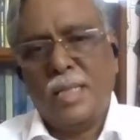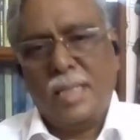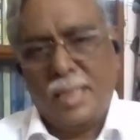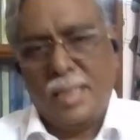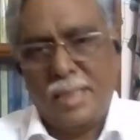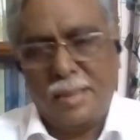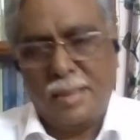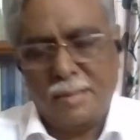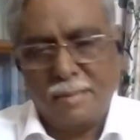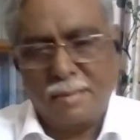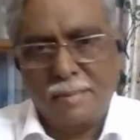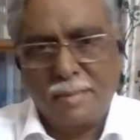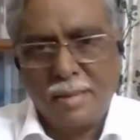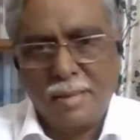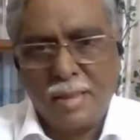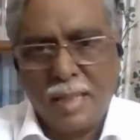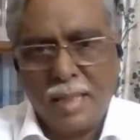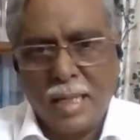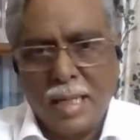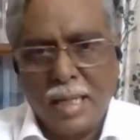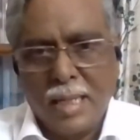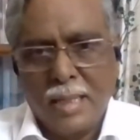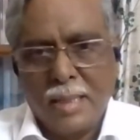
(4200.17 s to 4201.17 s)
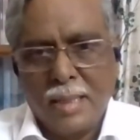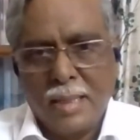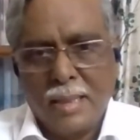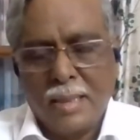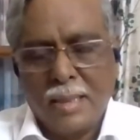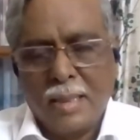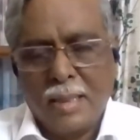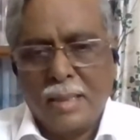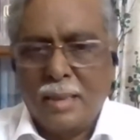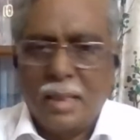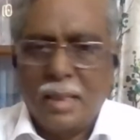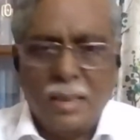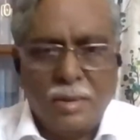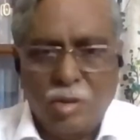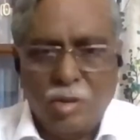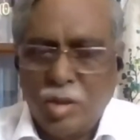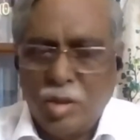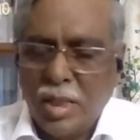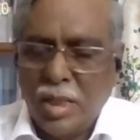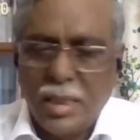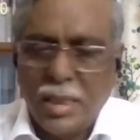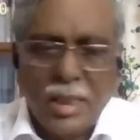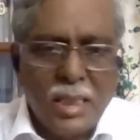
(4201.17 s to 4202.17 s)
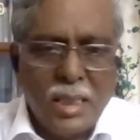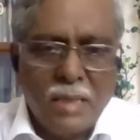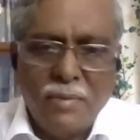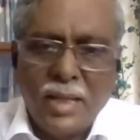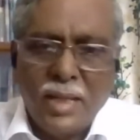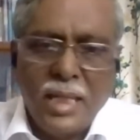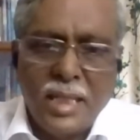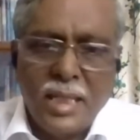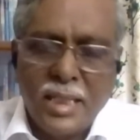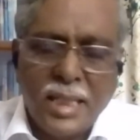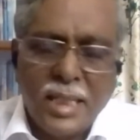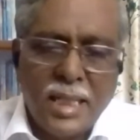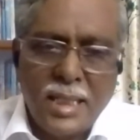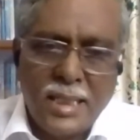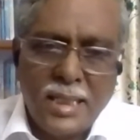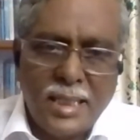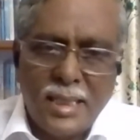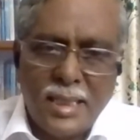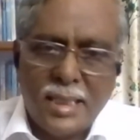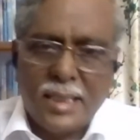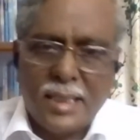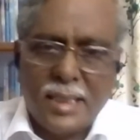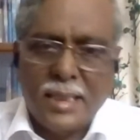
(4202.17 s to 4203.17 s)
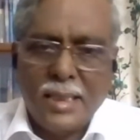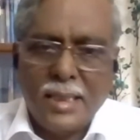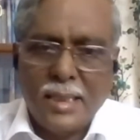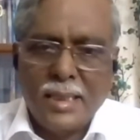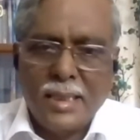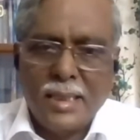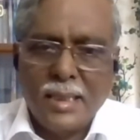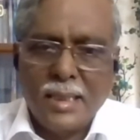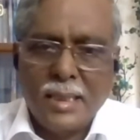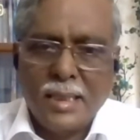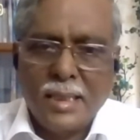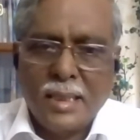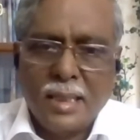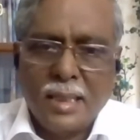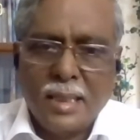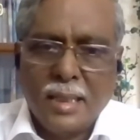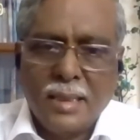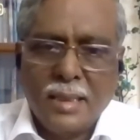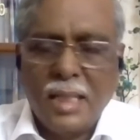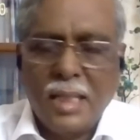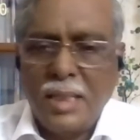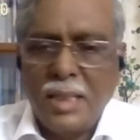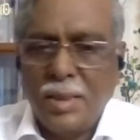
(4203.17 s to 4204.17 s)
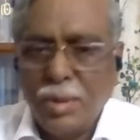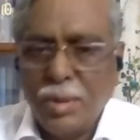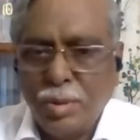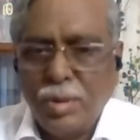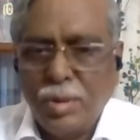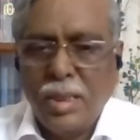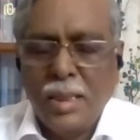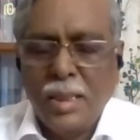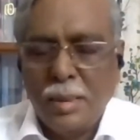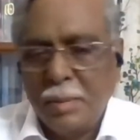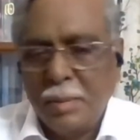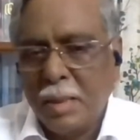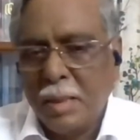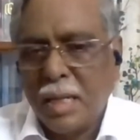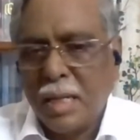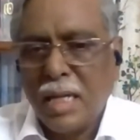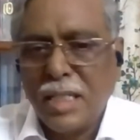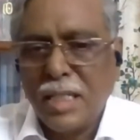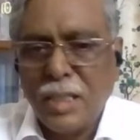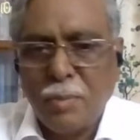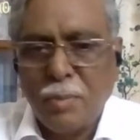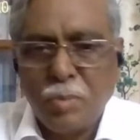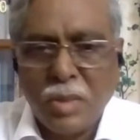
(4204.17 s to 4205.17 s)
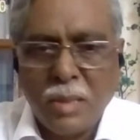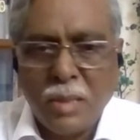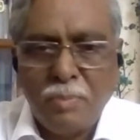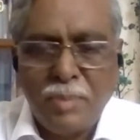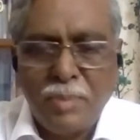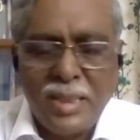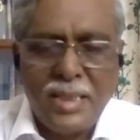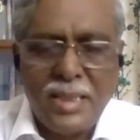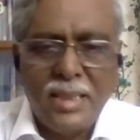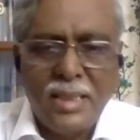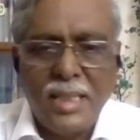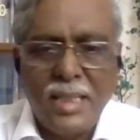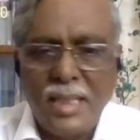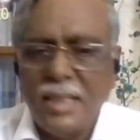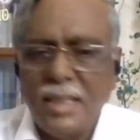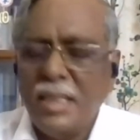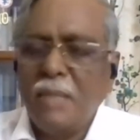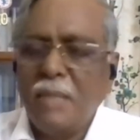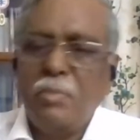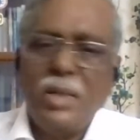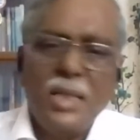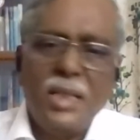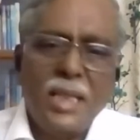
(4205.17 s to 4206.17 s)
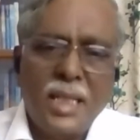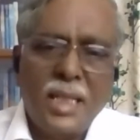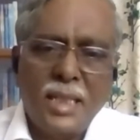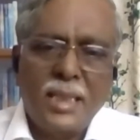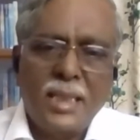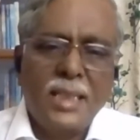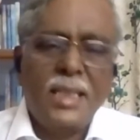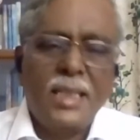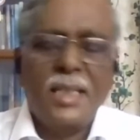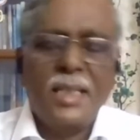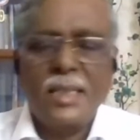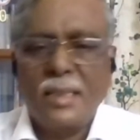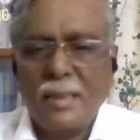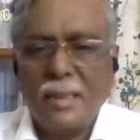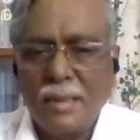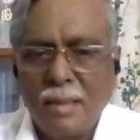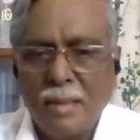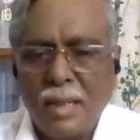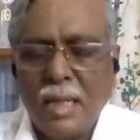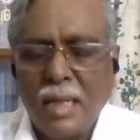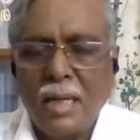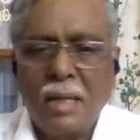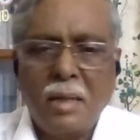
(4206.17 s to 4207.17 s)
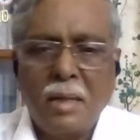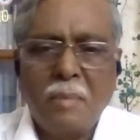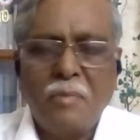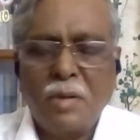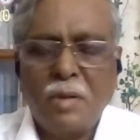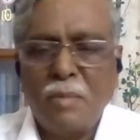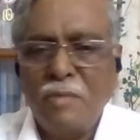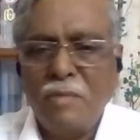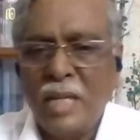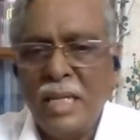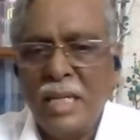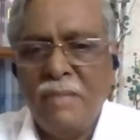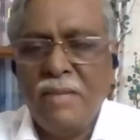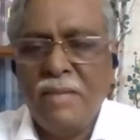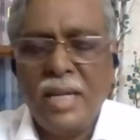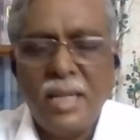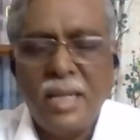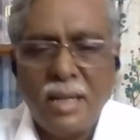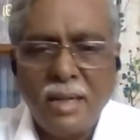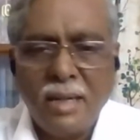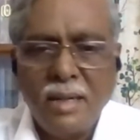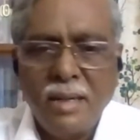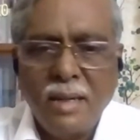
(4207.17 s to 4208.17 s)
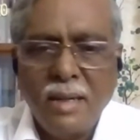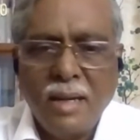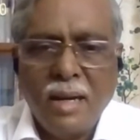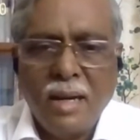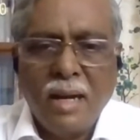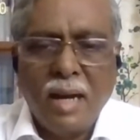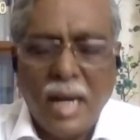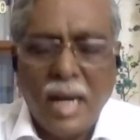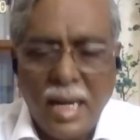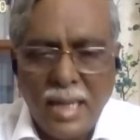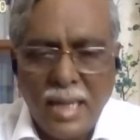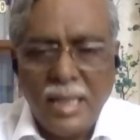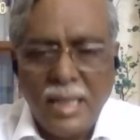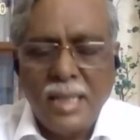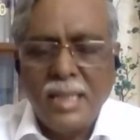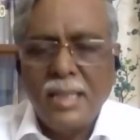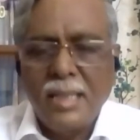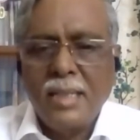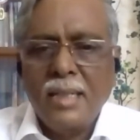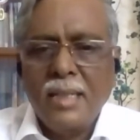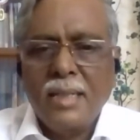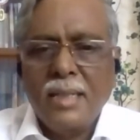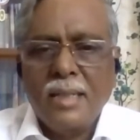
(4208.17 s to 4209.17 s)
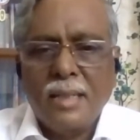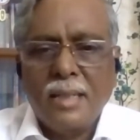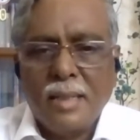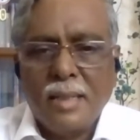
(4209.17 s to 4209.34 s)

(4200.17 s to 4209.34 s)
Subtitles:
consideration. The judiciary is very intelligent. They use the concept of precedent. They bring anything in, from anywhere. And